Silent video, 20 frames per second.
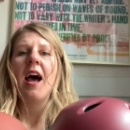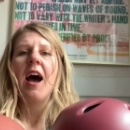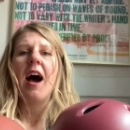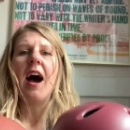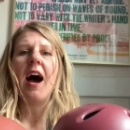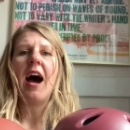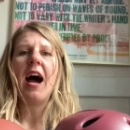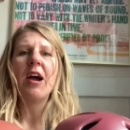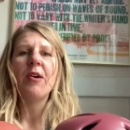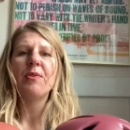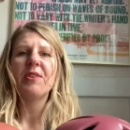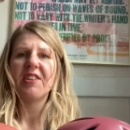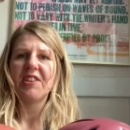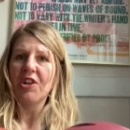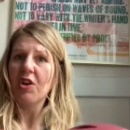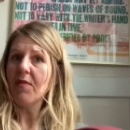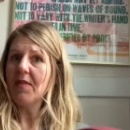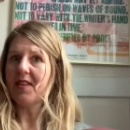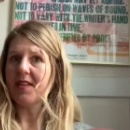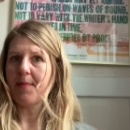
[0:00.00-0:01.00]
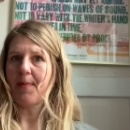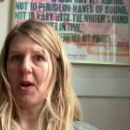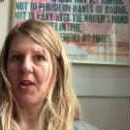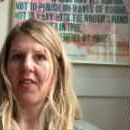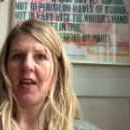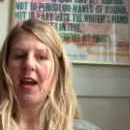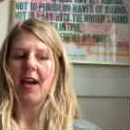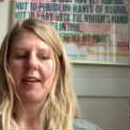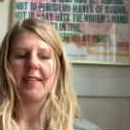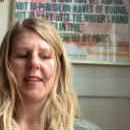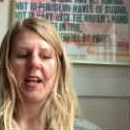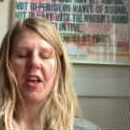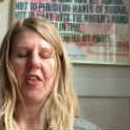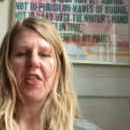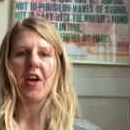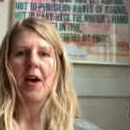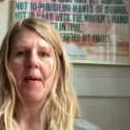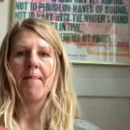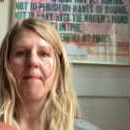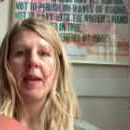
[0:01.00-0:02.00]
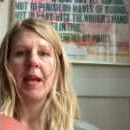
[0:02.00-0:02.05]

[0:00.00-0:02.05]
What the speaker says: I was nervous about that because I thought